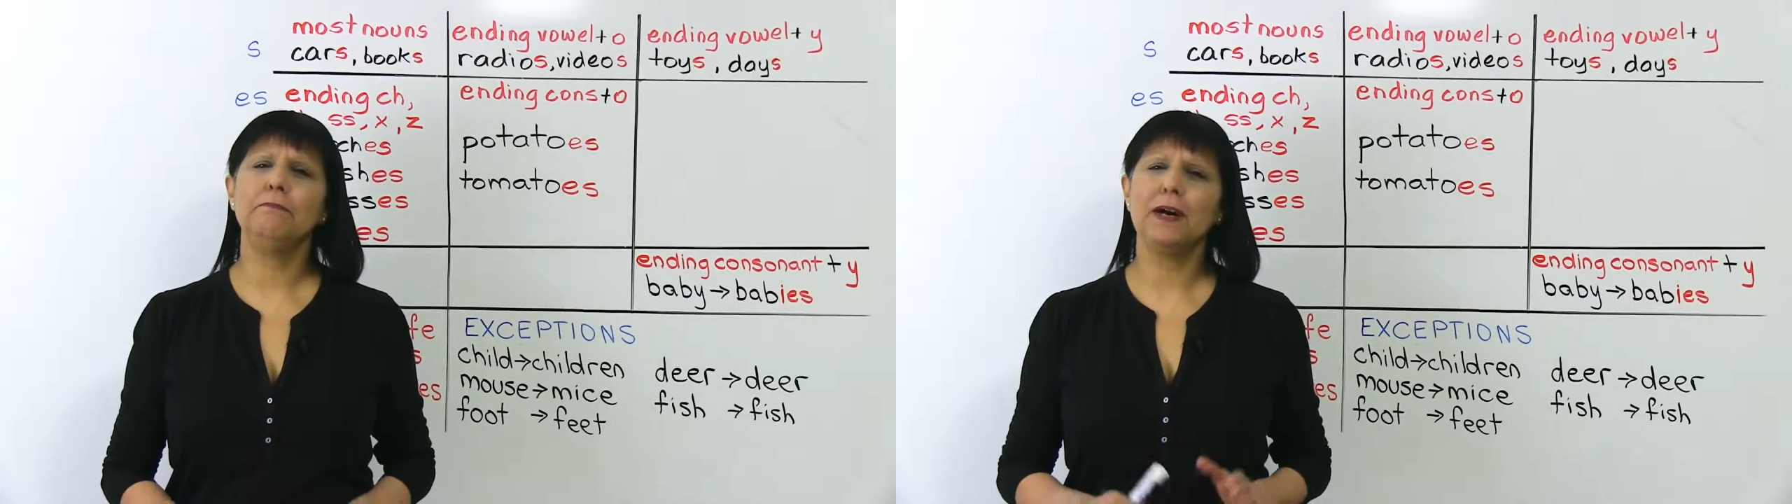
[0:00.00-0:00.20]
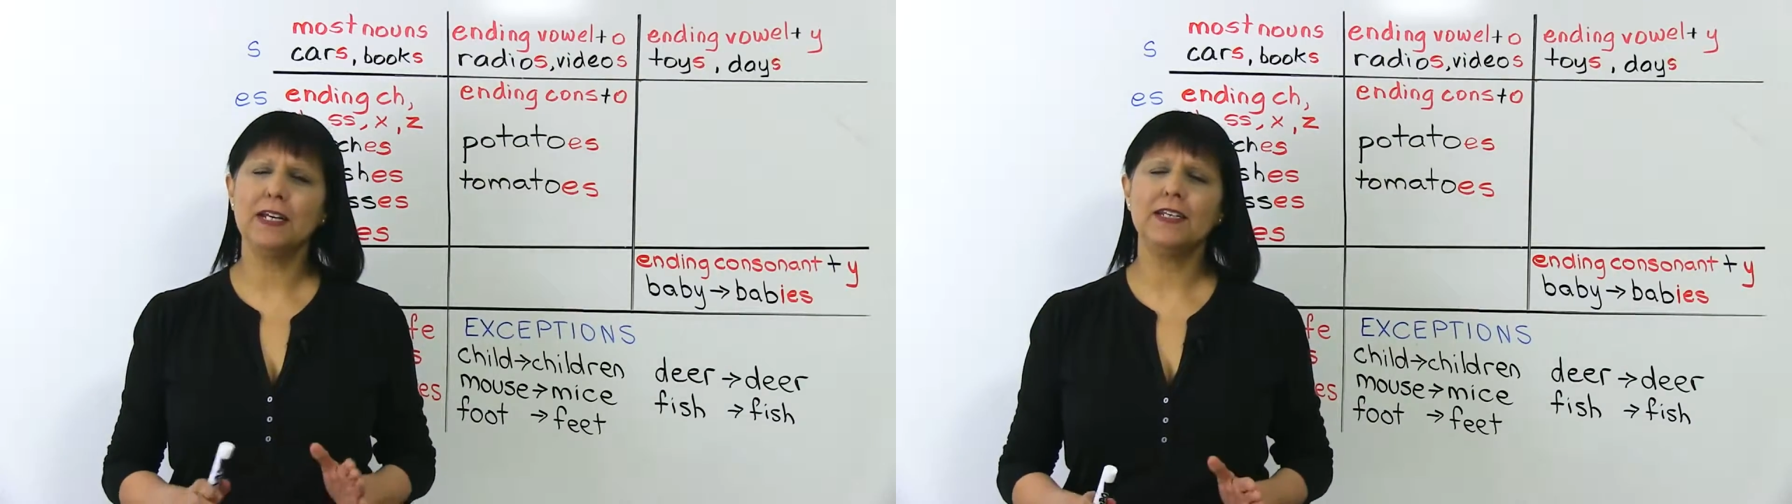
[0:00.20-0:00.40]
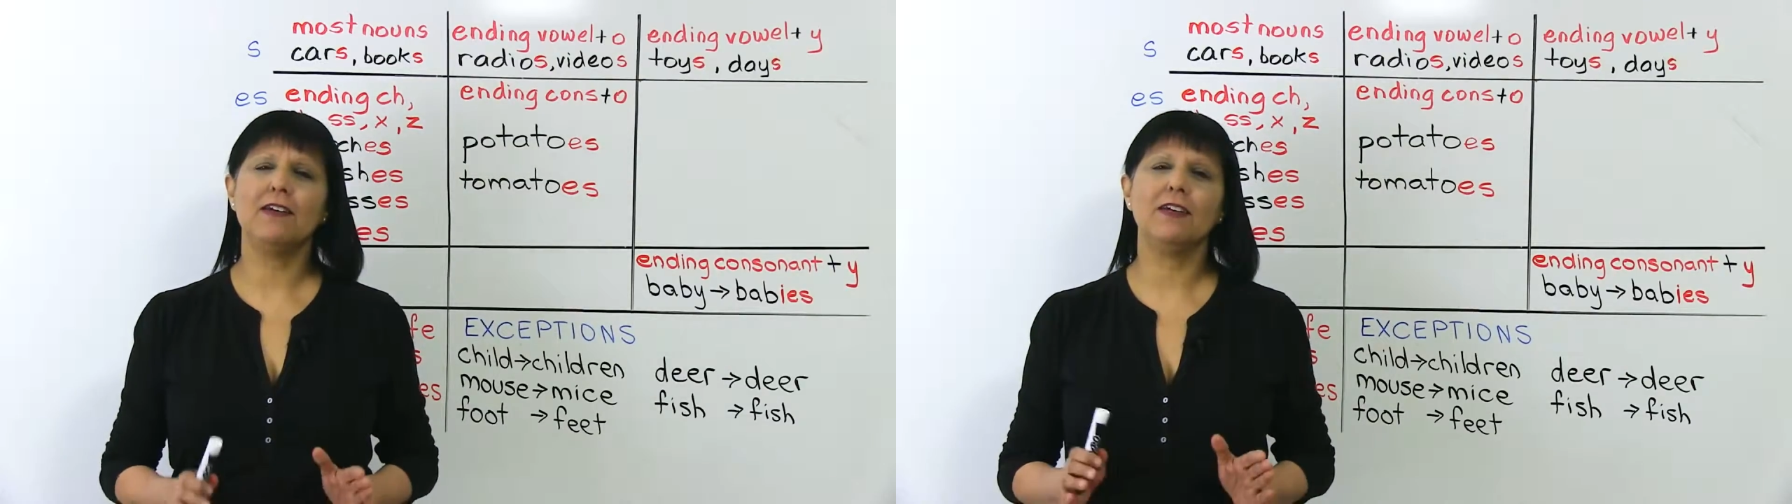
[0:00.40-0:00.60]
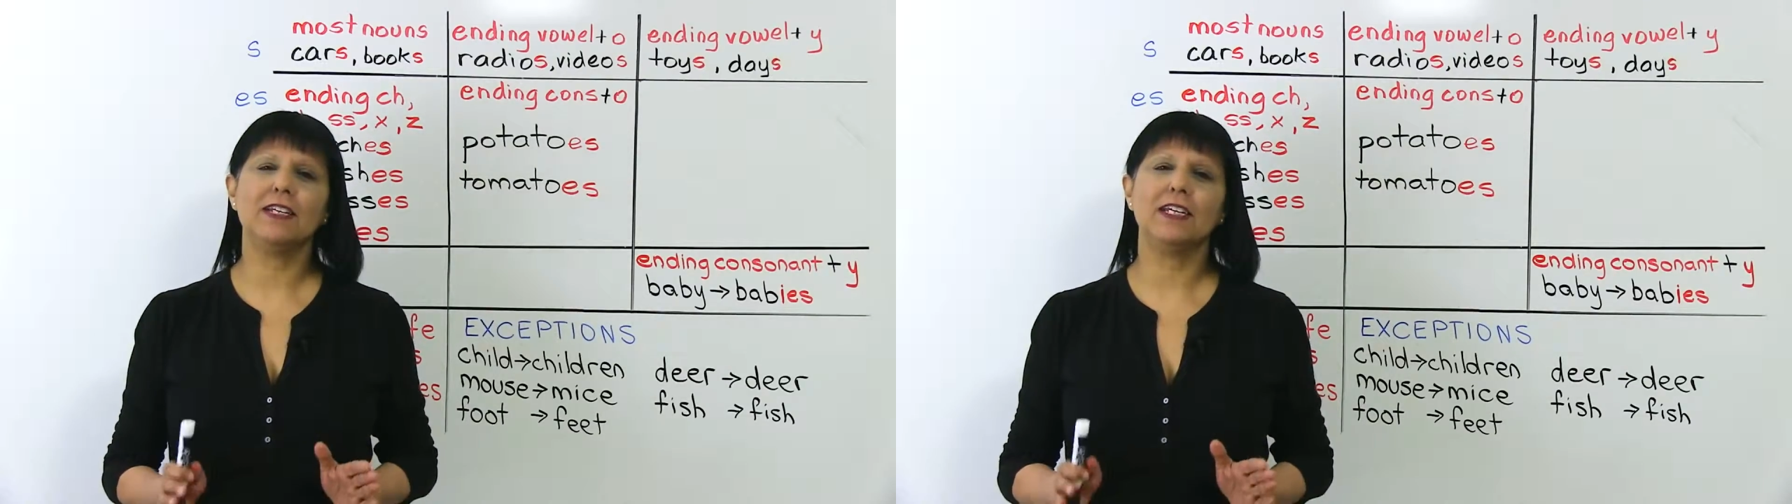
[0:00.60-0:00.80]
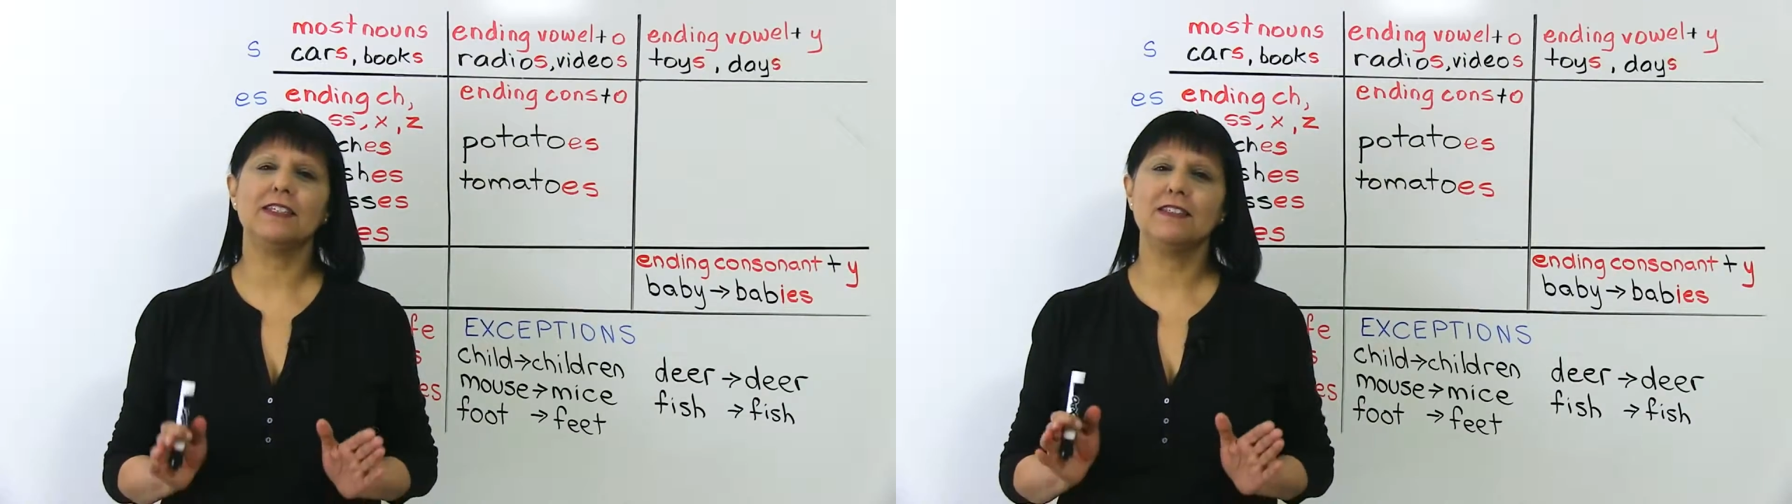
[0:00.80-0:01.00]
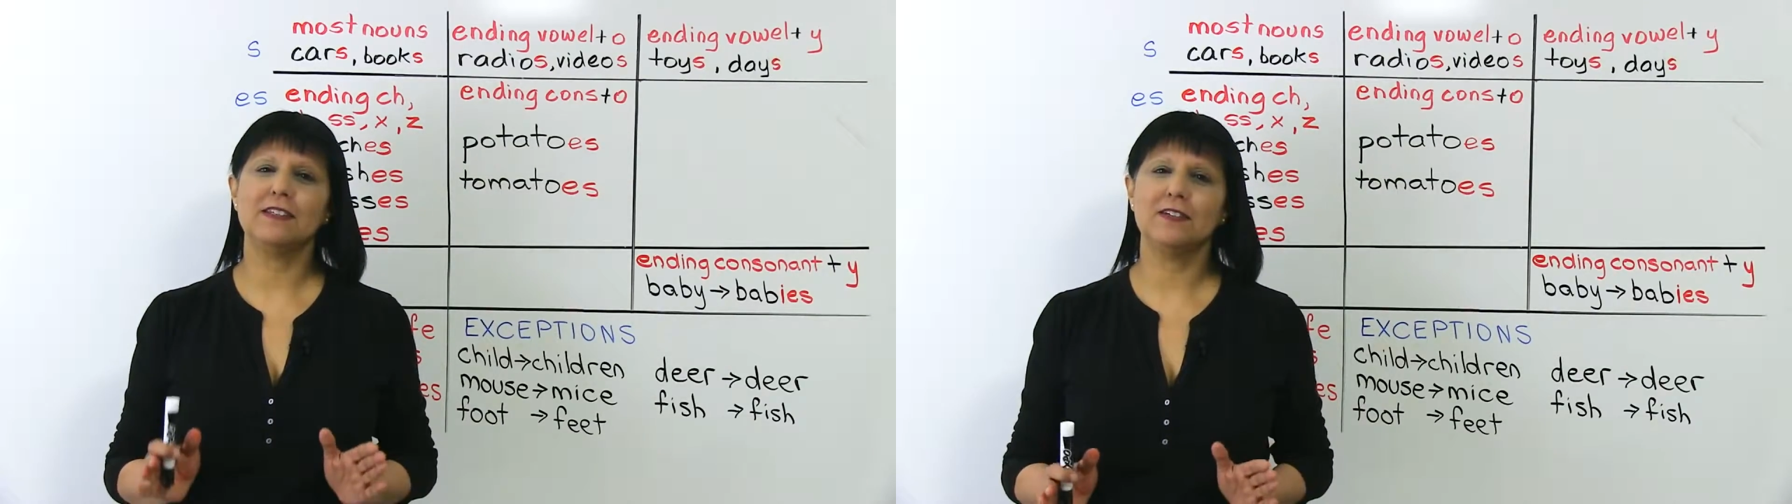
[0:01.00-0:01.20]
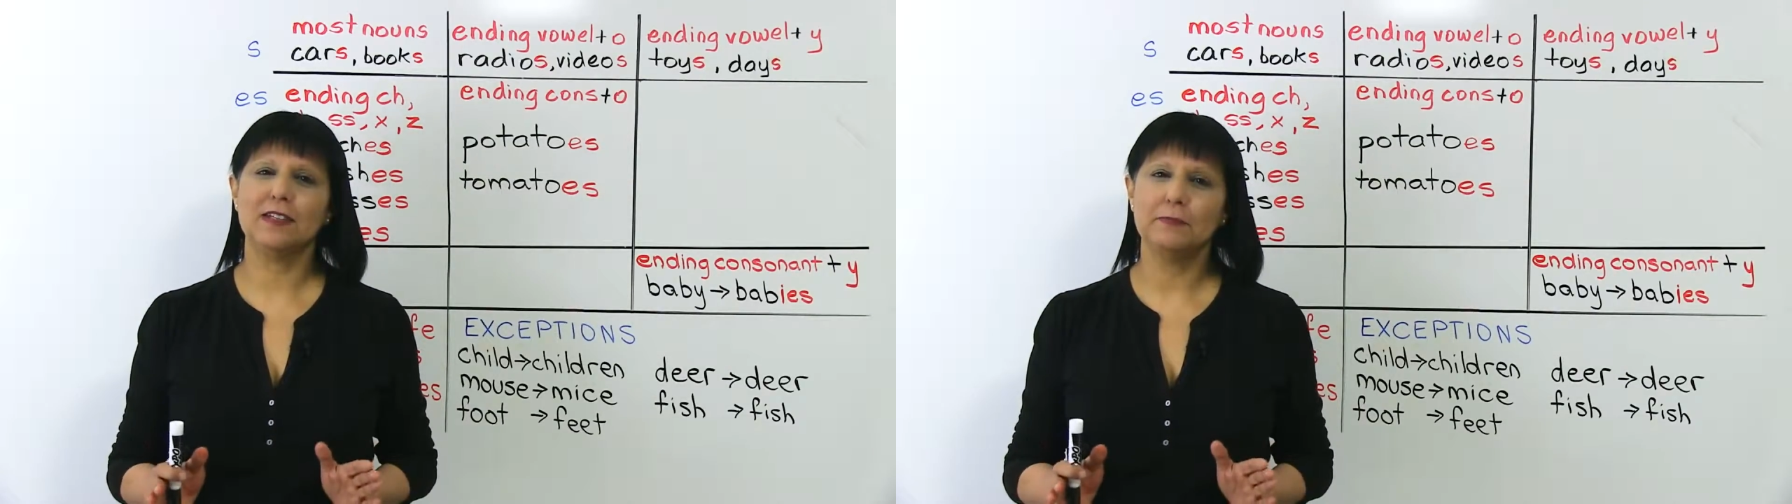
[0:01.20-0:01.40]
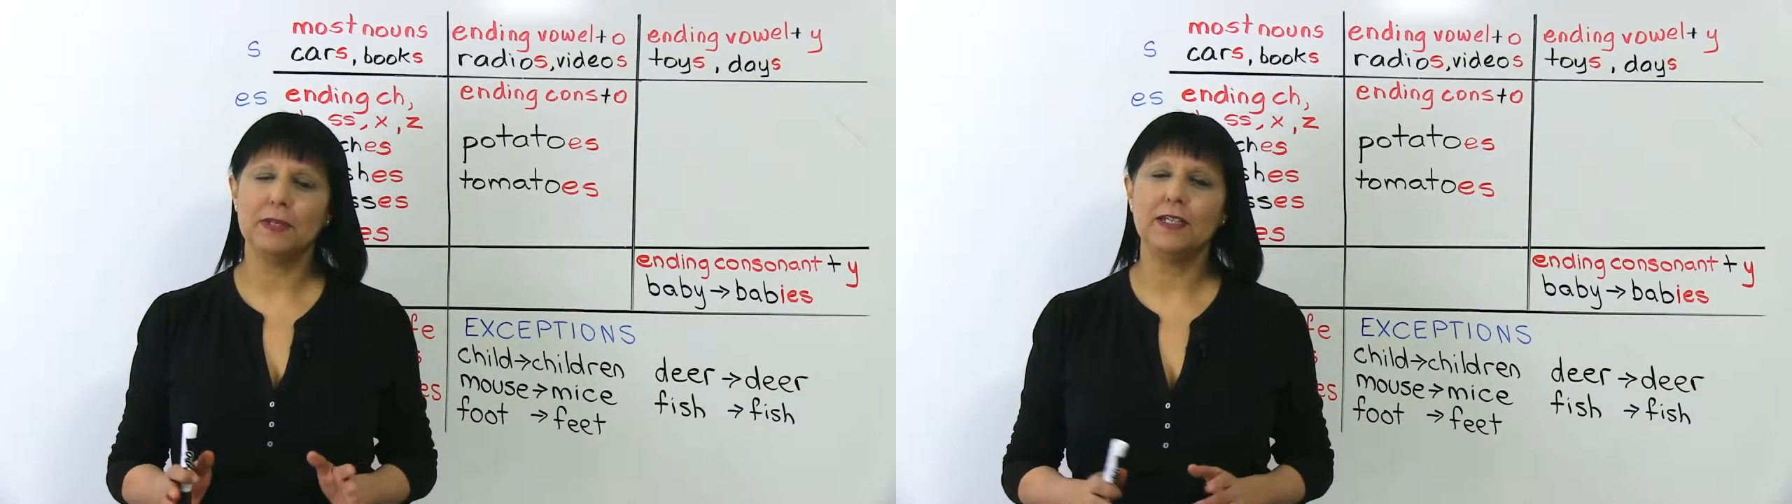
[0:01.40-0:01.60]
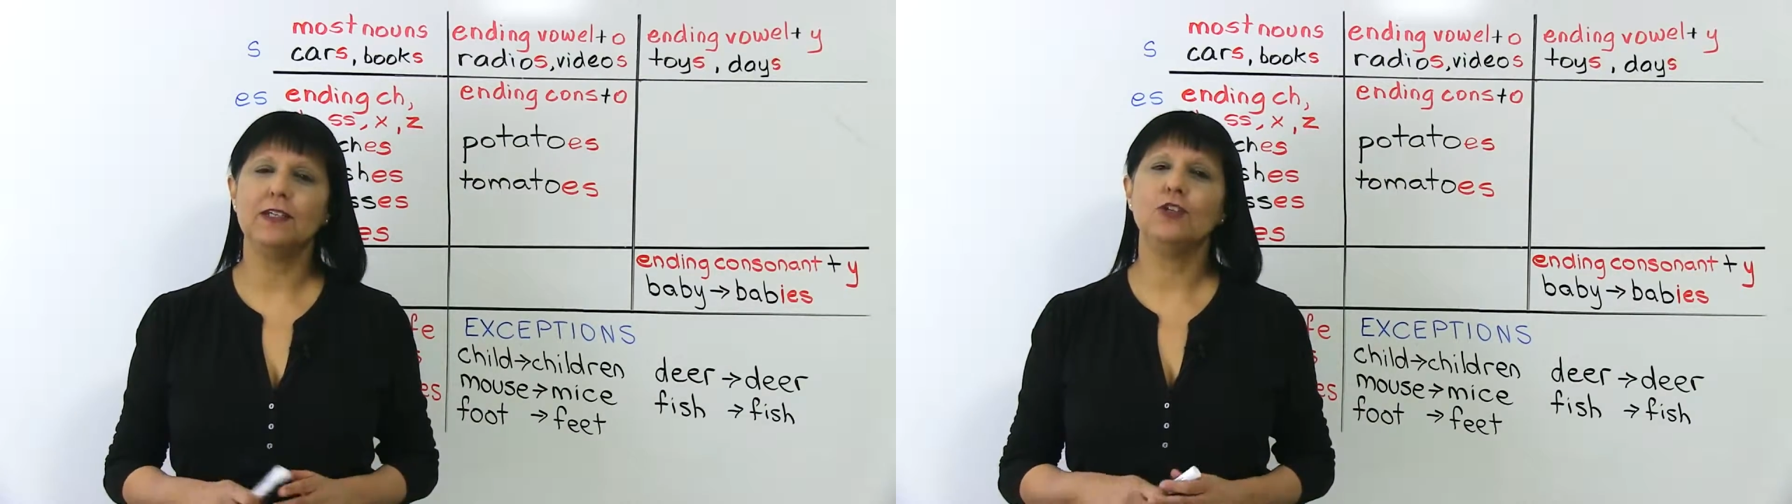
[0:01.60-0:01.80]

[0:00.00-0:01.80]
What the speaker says: might not necessarily be